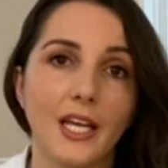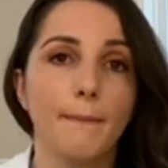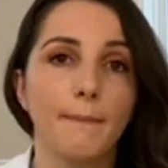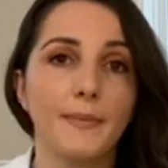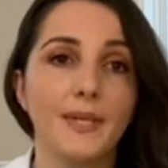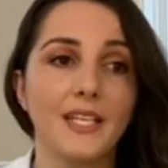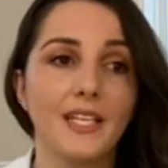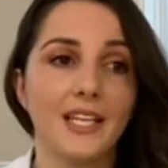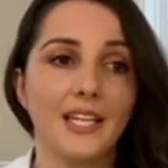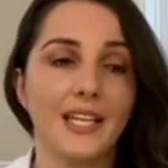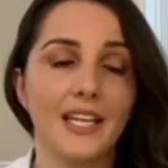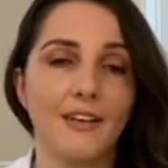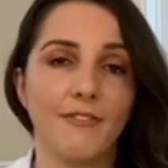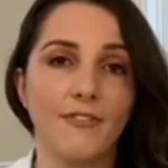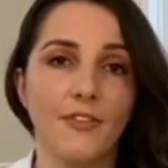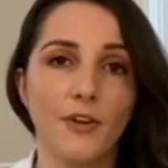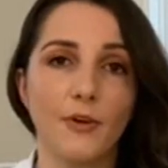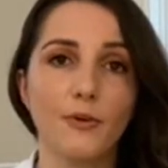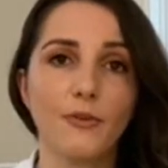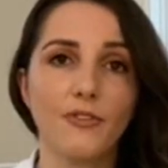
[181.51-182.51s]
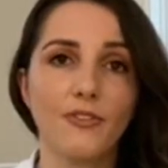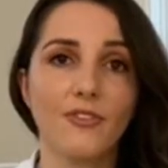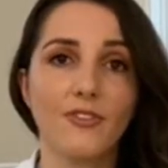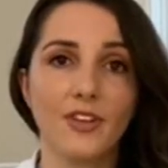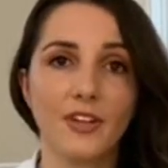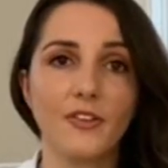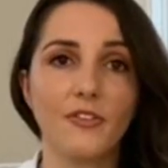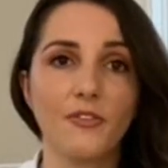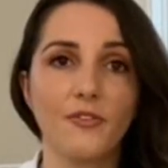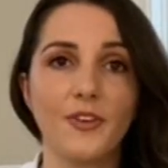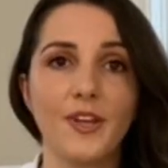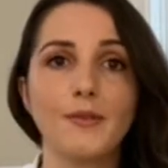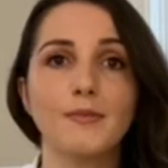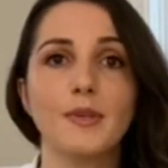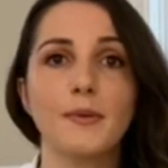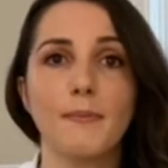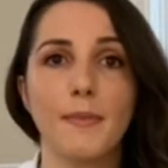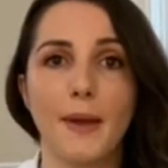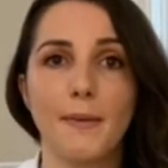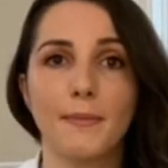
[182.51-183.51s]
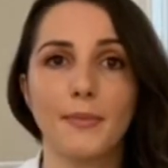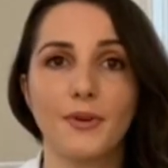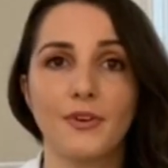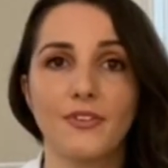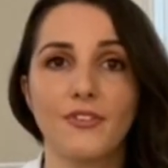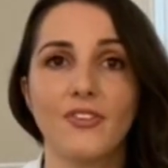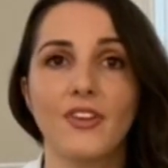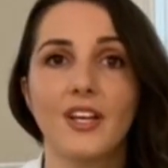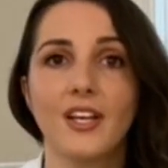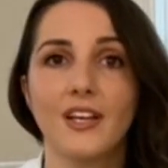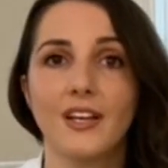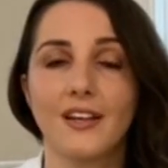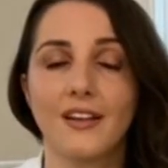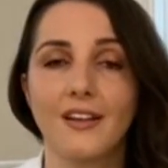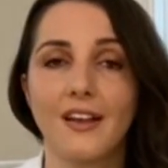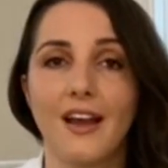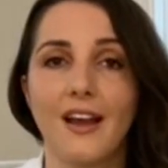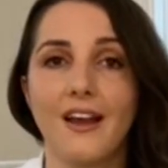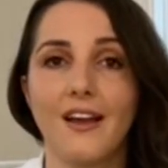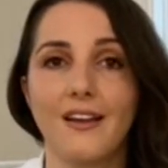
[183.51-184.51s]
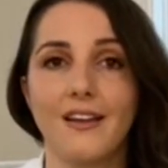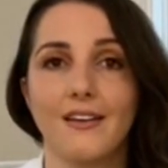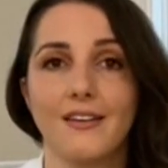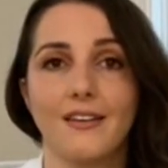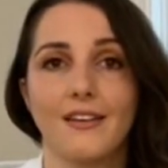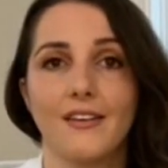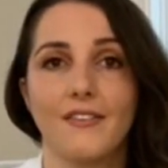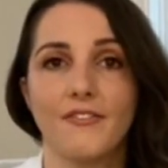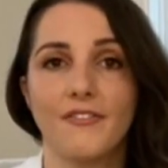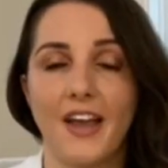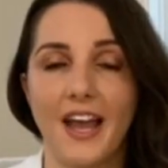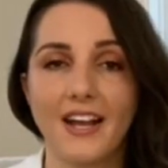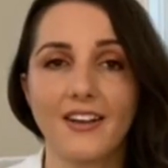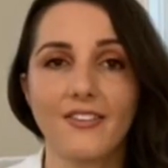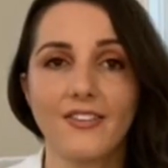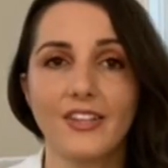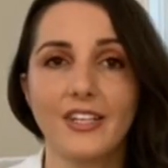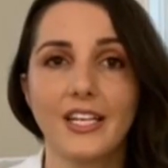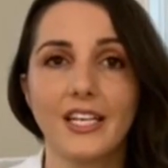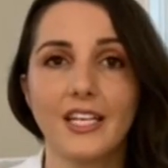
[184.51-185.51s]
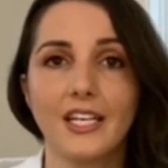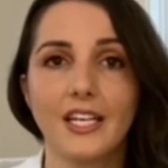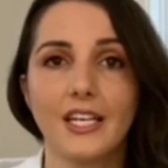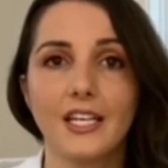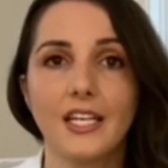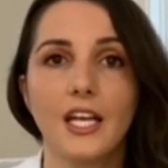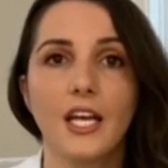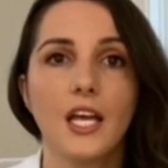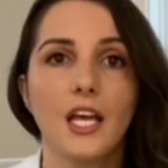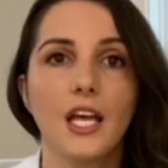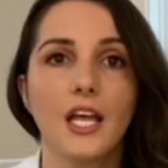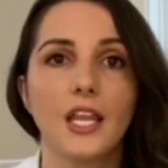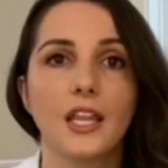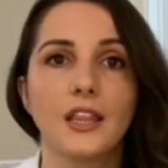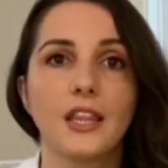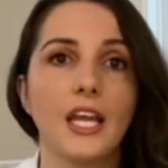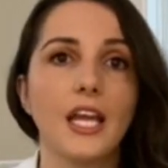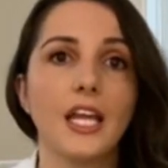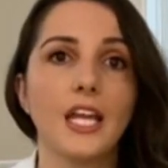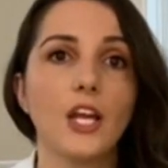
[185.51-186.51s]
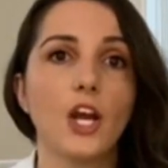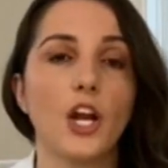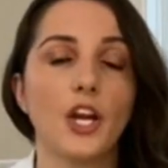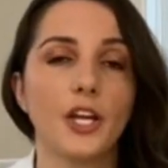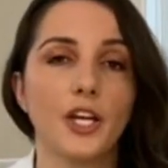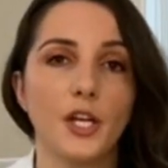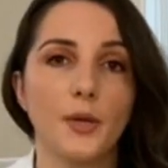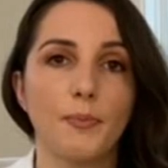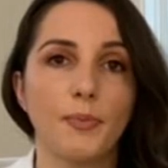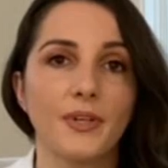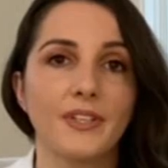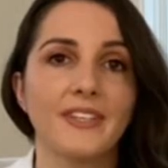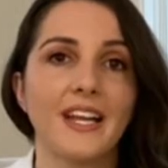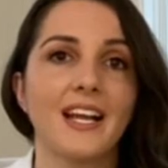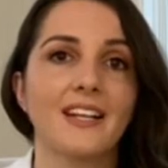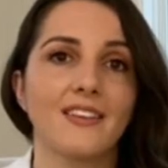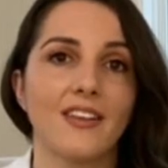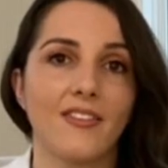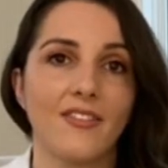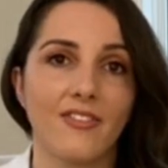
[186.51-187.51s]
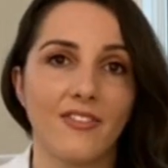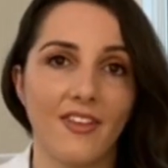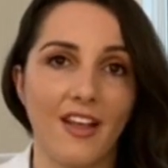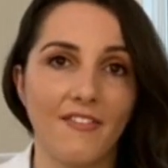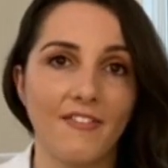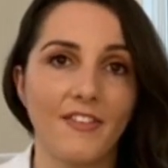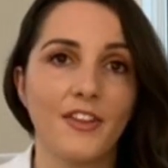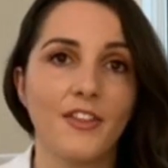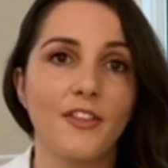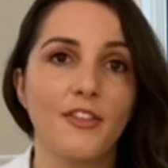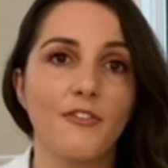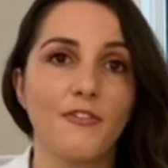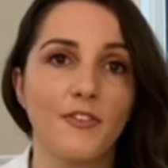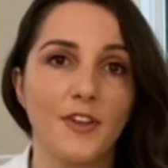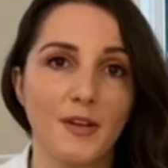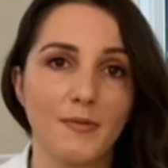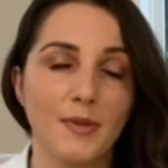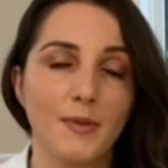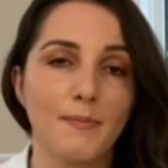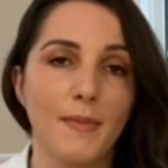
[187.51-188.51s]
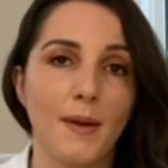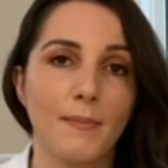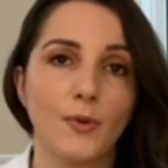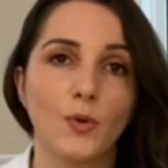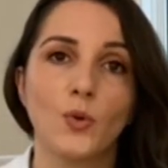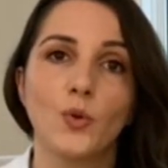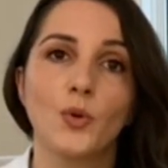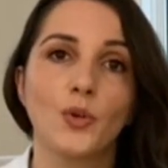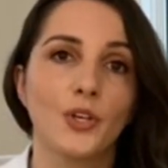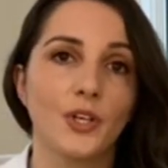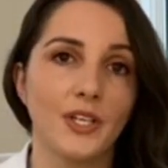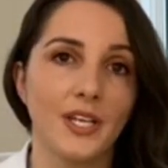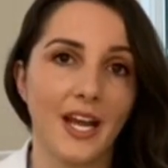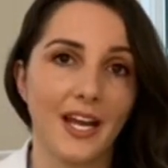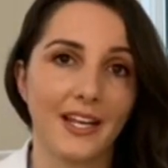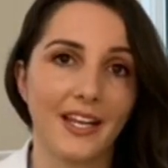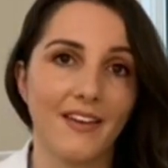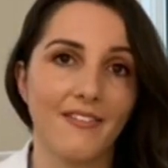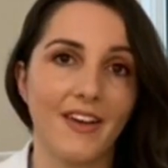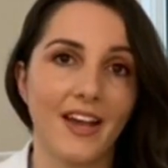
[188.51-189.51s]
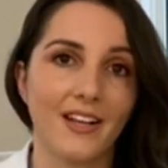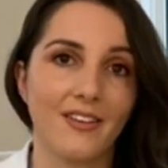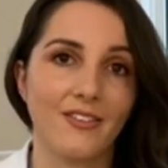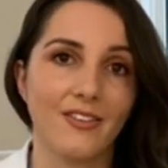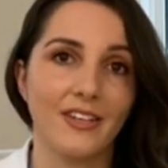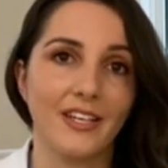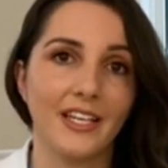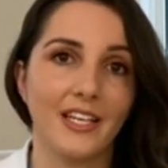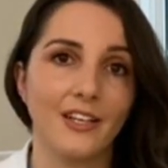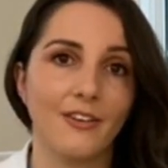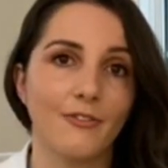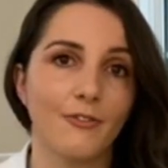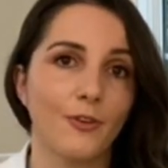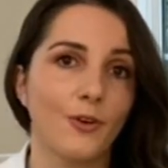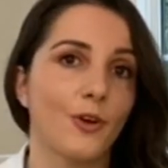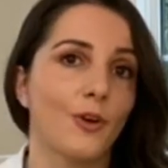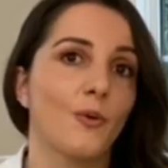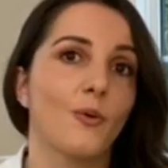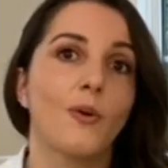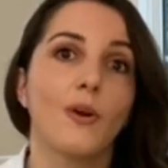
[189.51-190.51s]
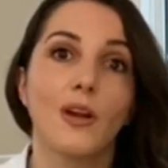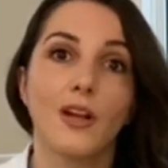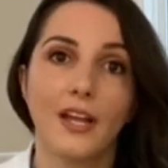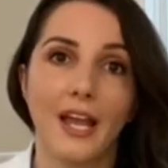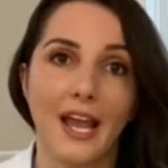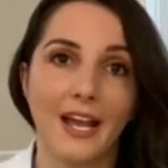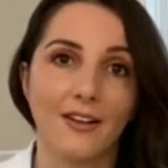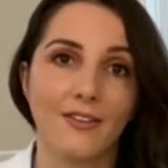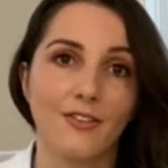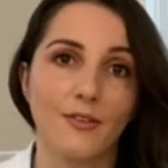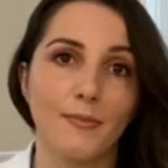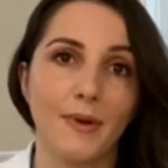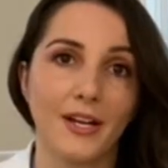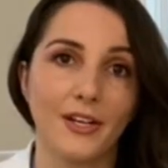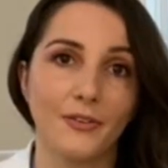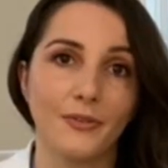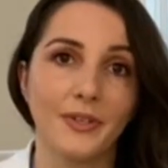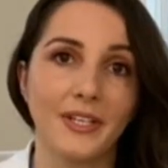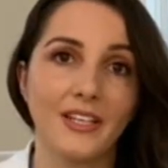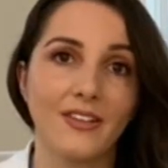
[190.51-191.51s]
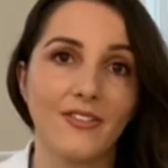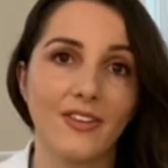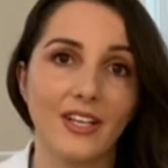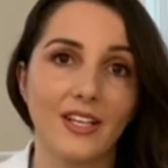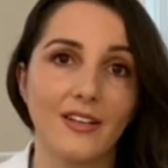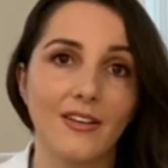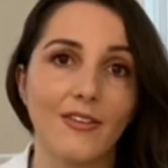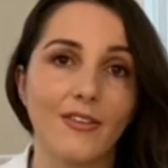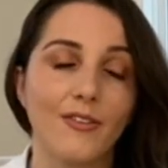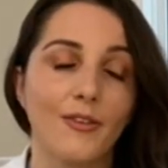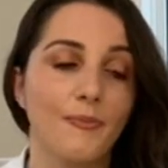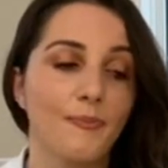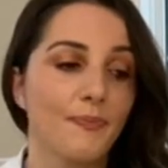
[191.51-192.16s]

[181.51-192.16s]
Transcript: Meaning, if those six family members got vaccinated, they are going to protect a seventh family member who could not get vaccinated for X amount of reasons.